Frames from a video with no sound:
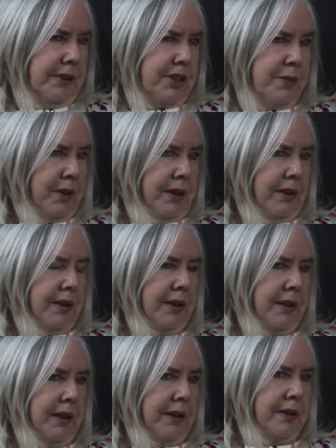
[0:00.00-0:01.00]
Jim
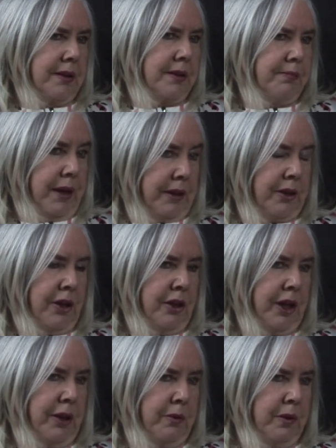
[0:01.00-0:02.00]
Culligan and Pat
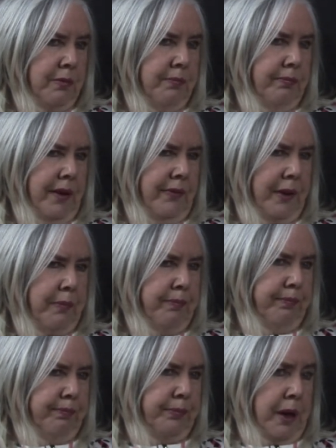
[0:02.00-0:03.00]
Donnelly, they were, I think,
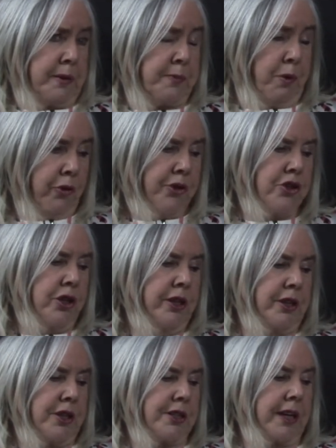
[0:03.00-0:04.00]
past both
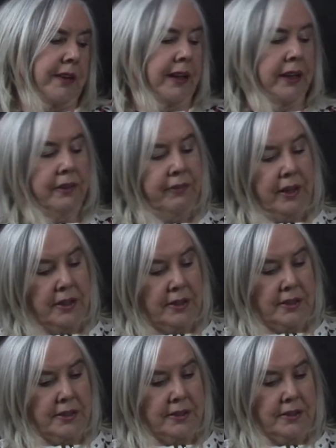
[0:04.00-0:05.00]
joiners, and they
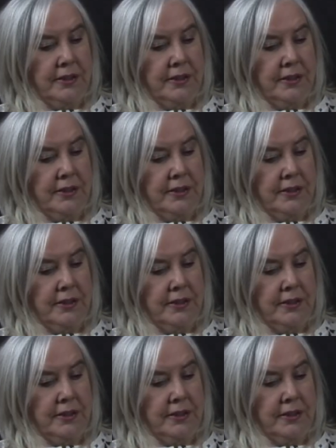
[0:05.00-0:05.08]
converted